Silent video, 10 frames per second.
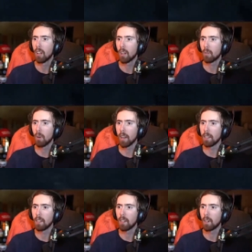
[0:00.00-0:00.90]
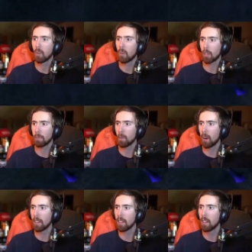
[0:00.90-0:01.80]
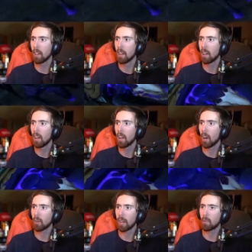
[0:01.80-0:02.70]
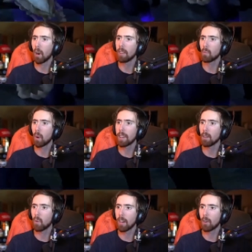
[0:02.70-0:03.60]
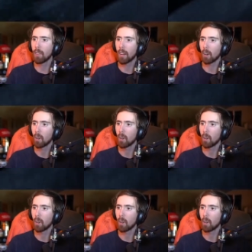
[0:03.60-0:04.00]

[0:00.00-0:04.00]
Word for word: Run. Watch me run. Okay, run, run, run over there.